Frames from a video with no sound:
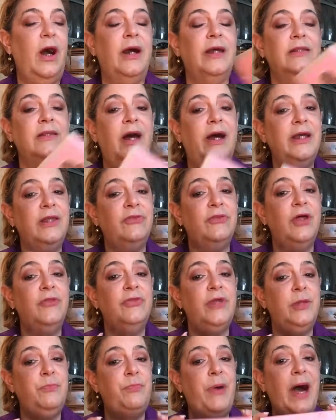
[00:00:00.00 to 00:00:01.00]
like that
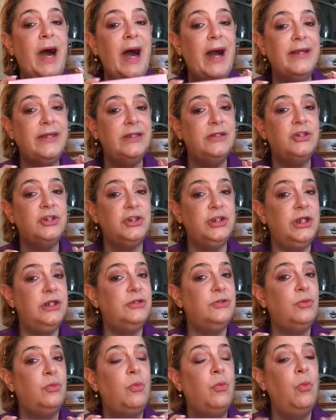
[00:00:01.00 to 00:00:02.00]
they packaged
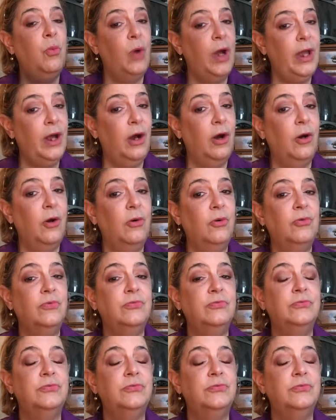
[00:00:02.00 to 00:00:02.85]
it well